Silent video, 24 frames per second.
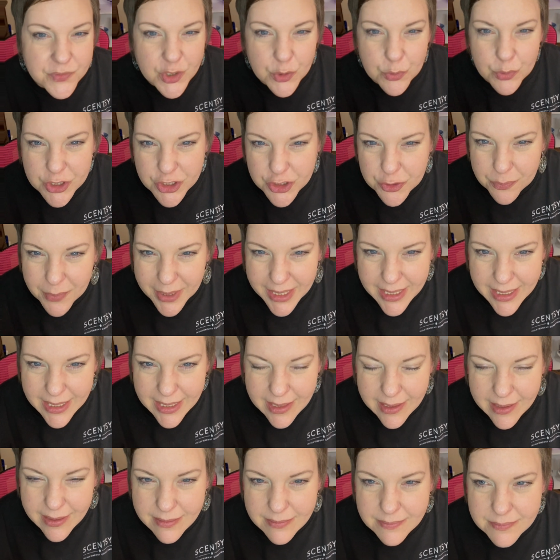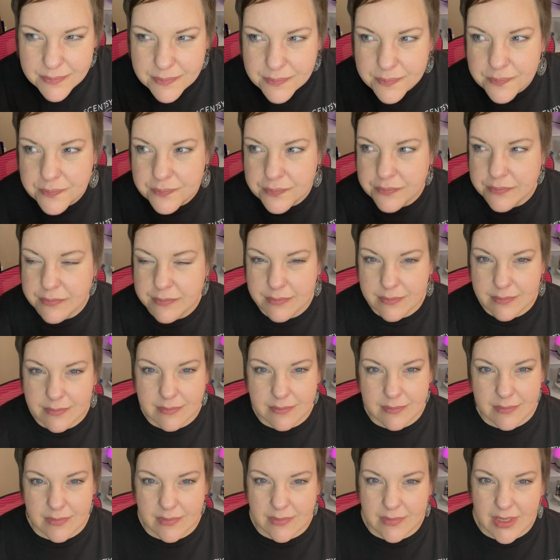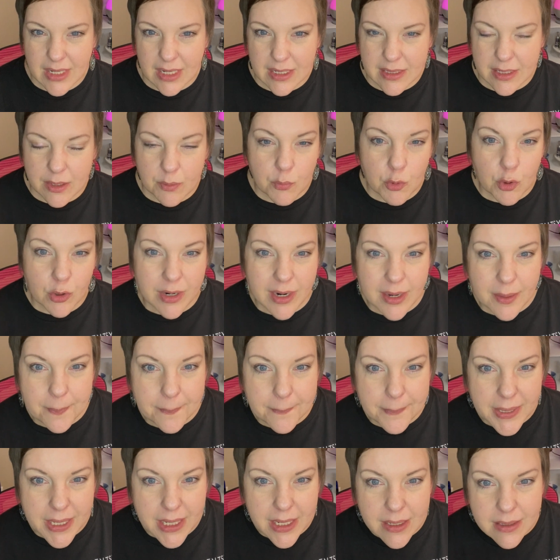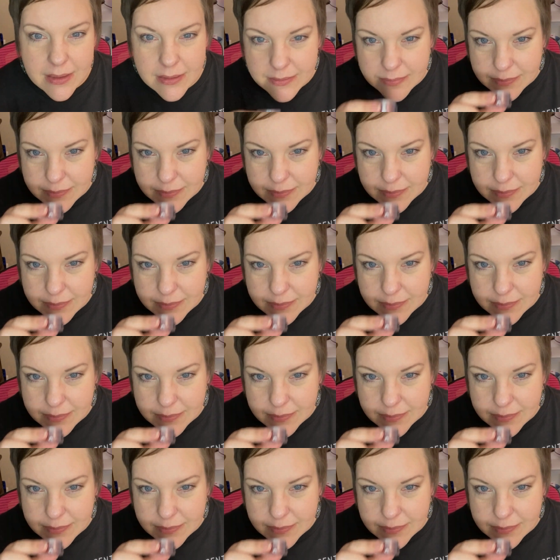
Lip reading: which make it a little more upbeat.